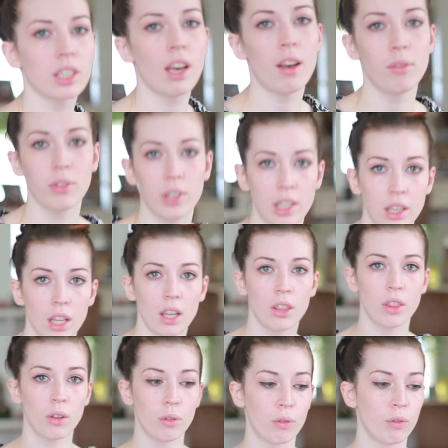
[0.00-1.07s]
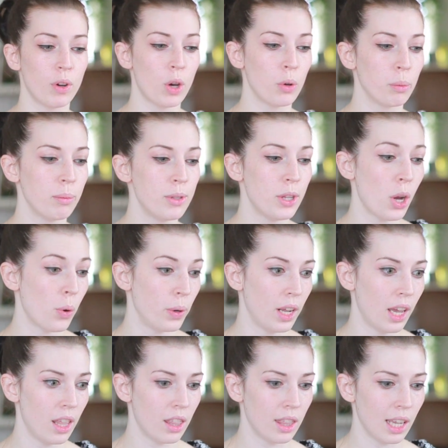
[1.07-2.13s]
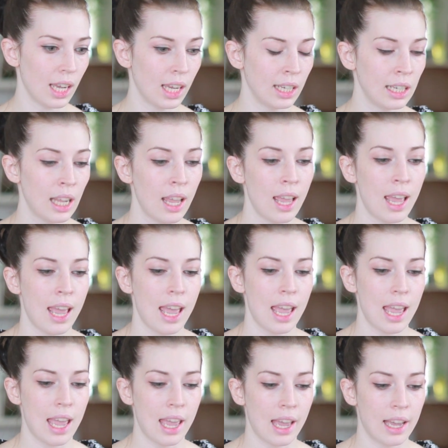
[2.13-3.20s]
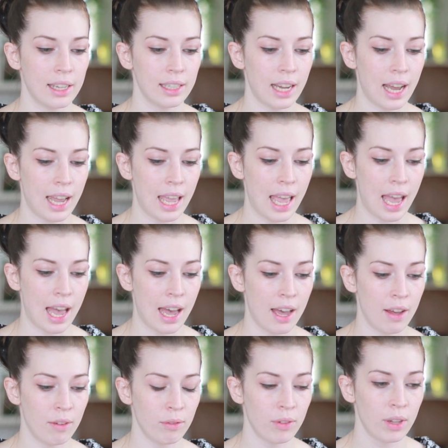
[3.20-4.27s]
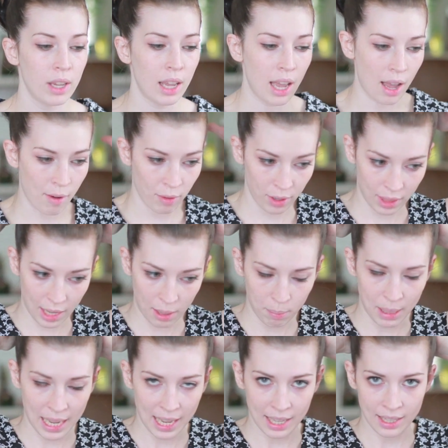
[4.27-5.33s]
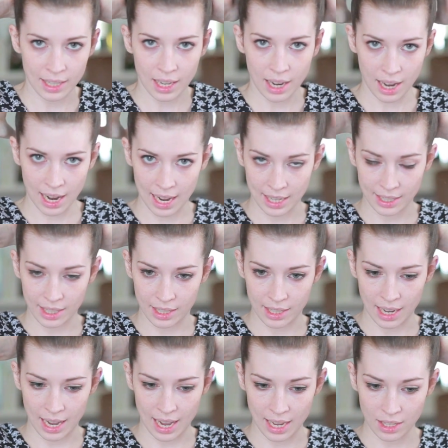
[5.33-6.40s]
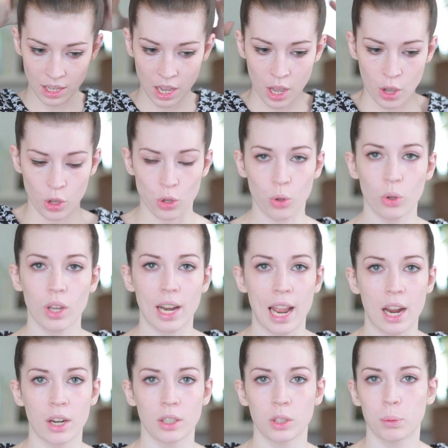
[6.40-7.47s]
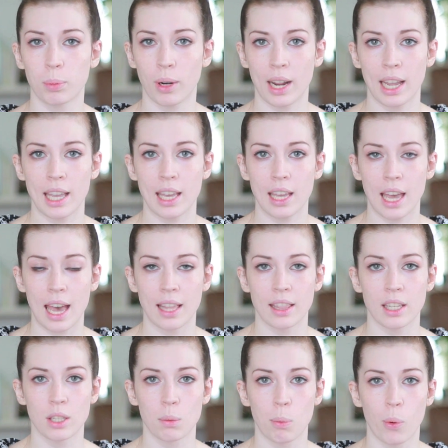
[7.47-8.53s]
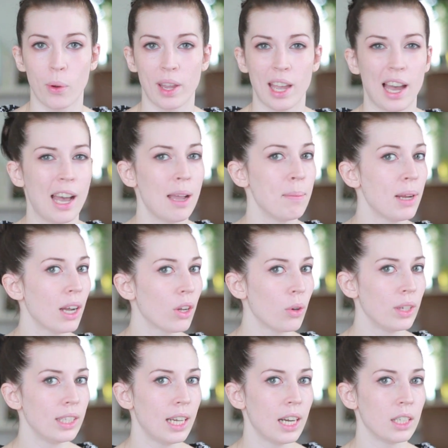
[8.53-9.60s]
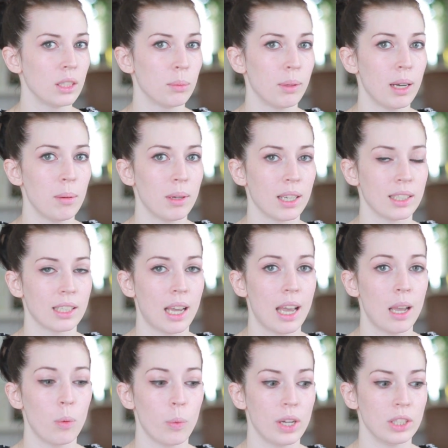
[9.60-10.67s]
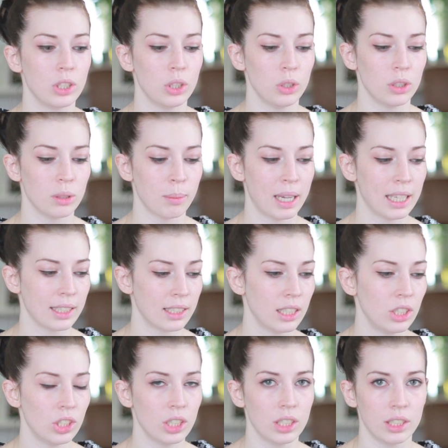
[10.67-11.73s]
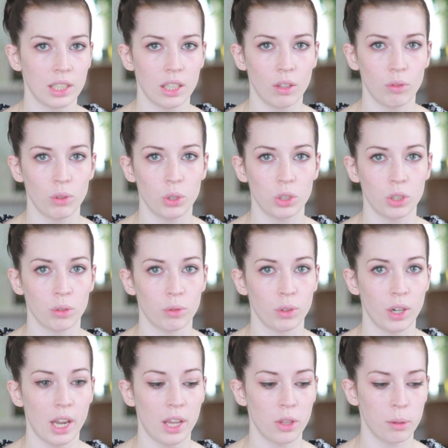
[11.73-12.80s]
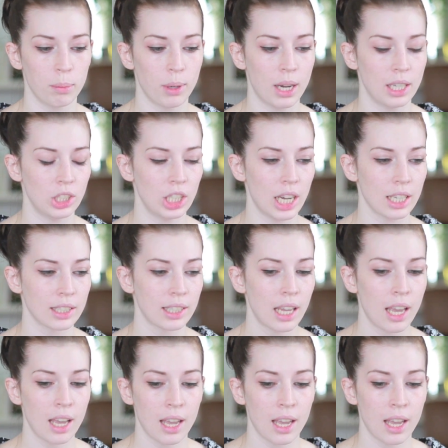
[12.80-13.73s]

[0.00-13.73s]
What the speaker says: covering the foam donut thing, and I have everything pinned nice and tight. You could hairspray it at this point. I'm not going to hairspray it because I want to use my extensions in the future for other projects.